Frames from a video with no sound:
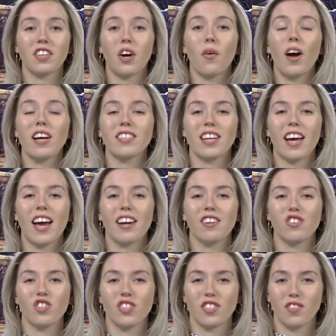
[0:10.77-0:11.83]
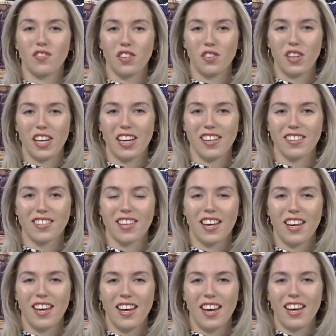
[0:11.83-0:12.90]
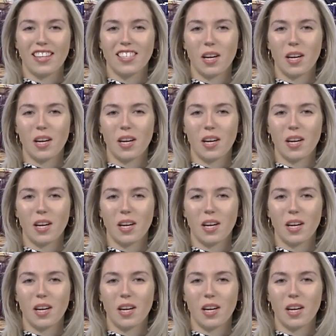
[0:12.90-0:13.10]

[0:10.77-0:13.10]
to go head to head in just a few days. And